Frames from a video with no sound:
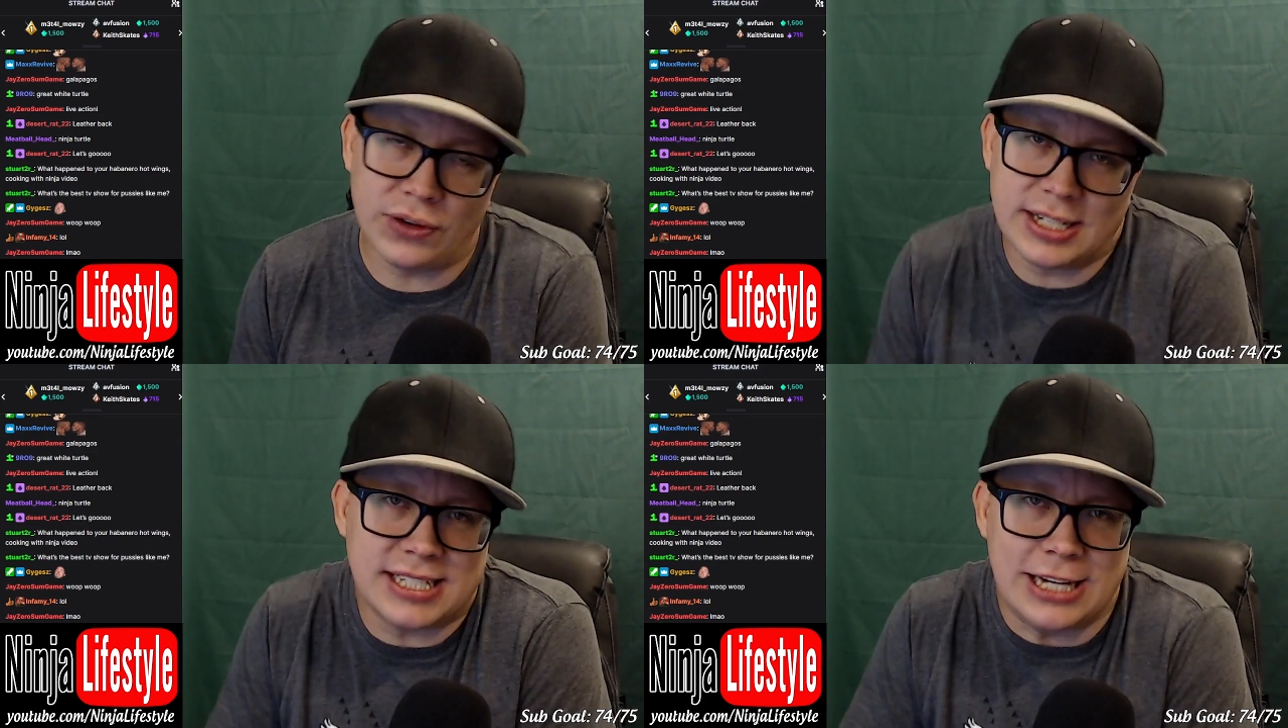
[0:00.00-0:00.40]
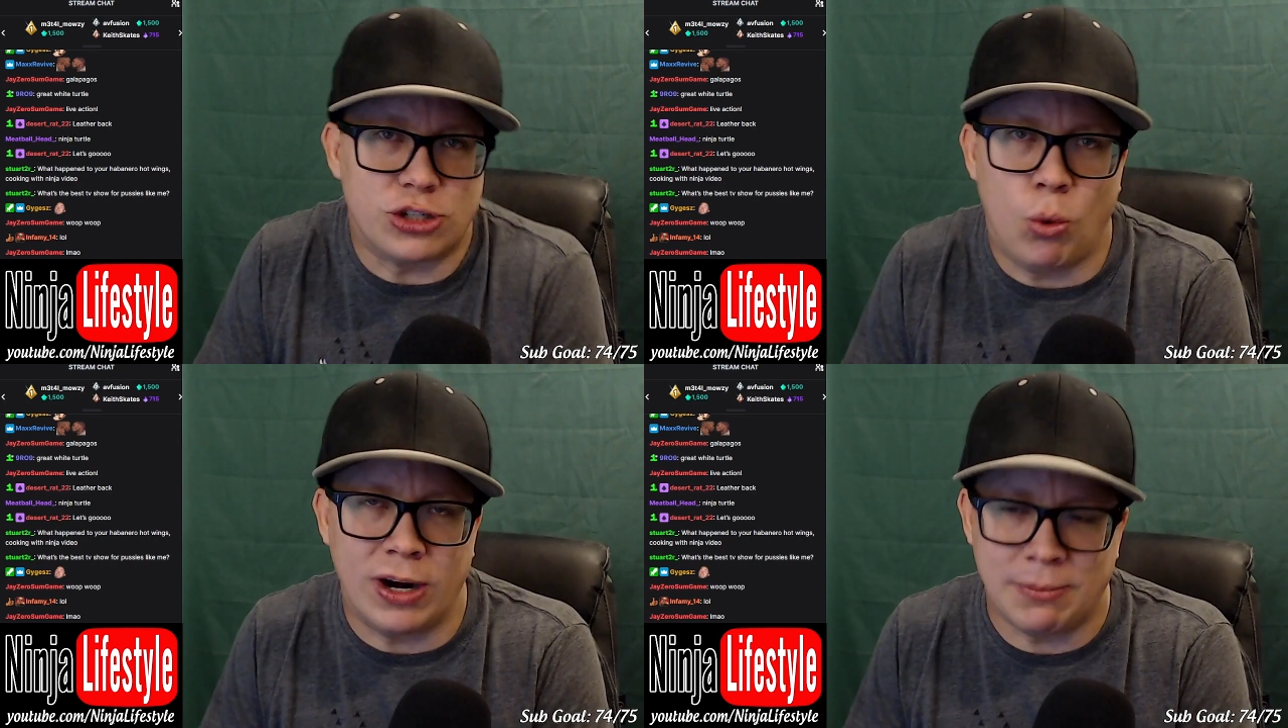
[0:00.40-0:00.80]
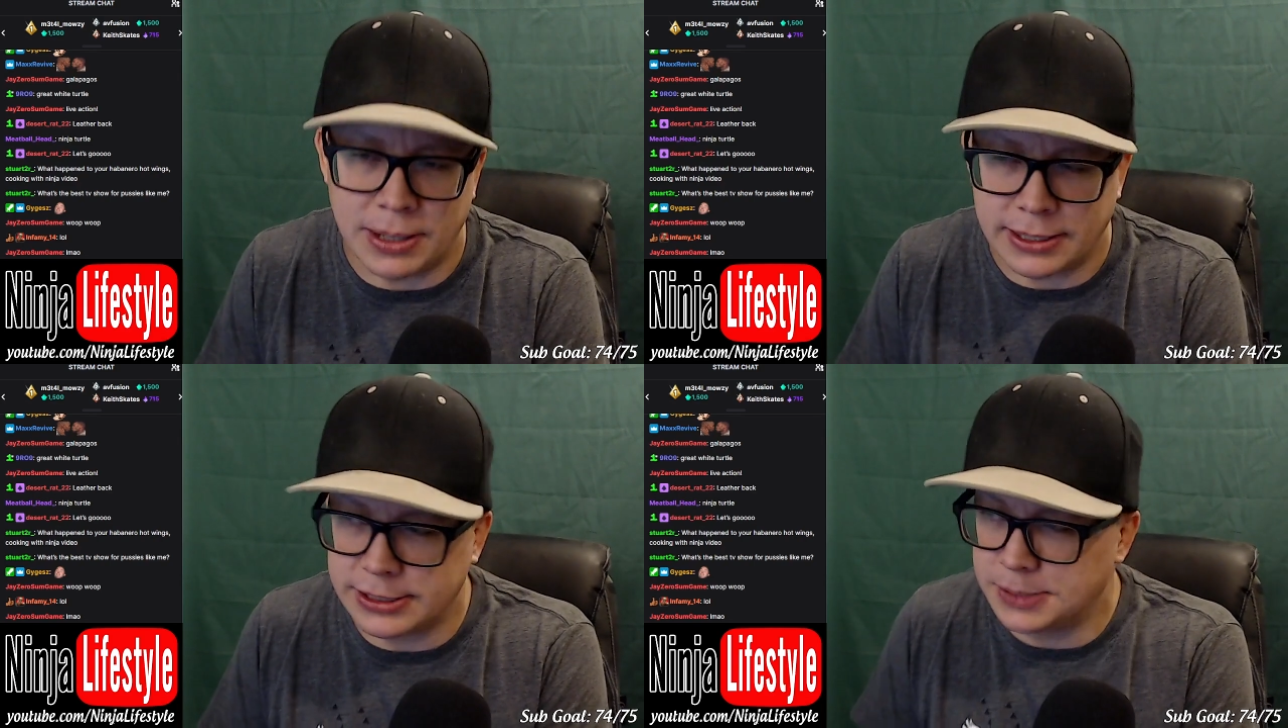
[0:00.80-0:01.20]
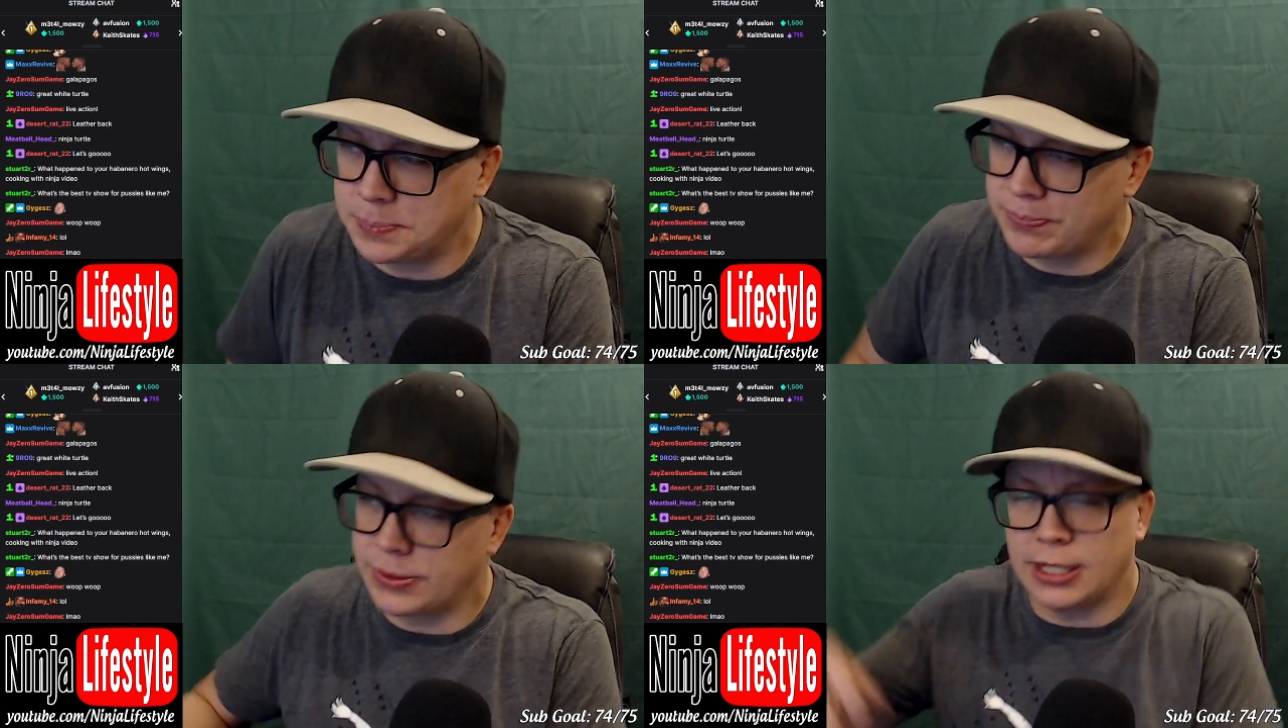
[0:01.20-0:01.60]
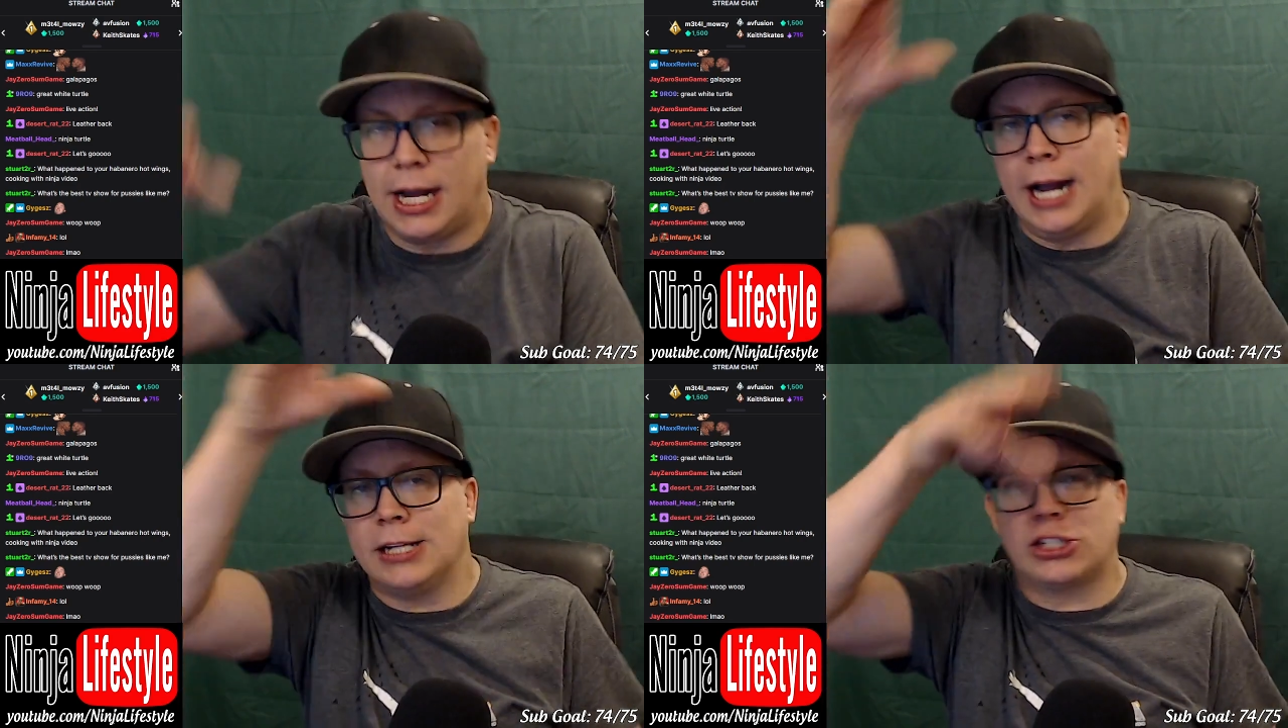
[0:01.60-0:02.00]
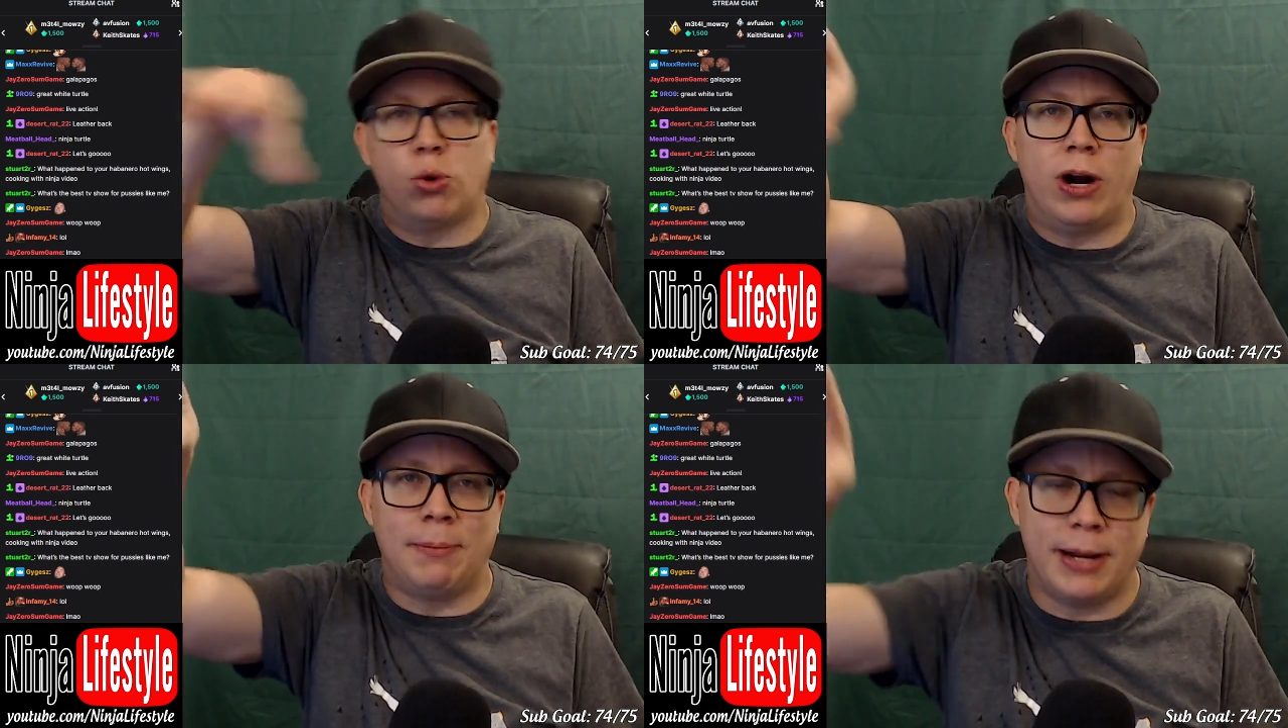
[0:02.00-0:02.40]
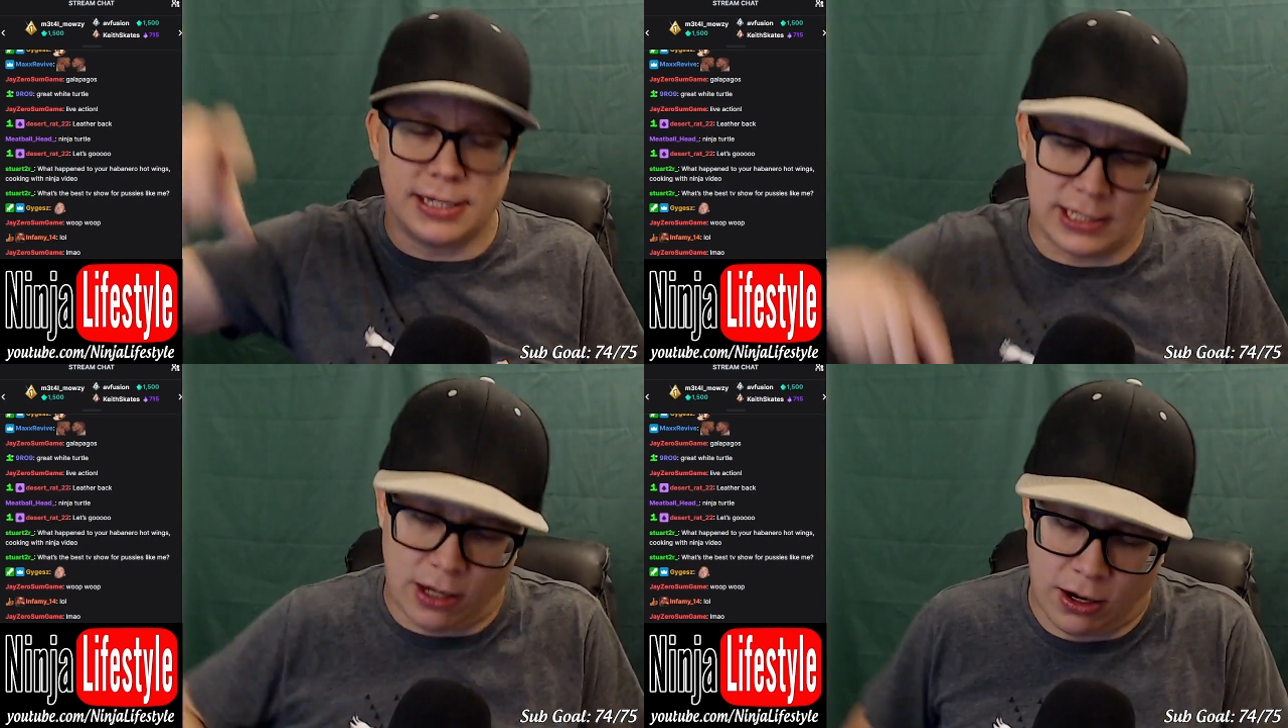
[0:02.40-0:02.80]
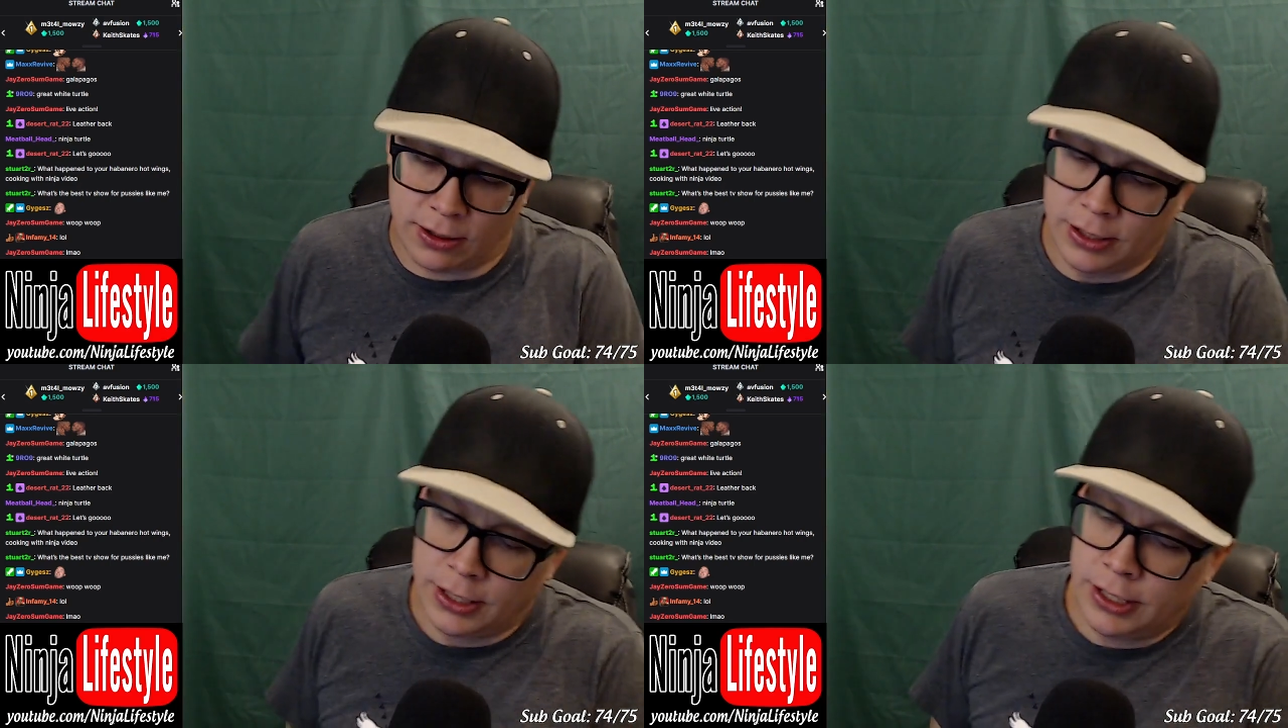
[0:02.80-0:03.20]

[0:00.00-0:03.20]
let's say, 20 minutes. The line is 20 minutes long.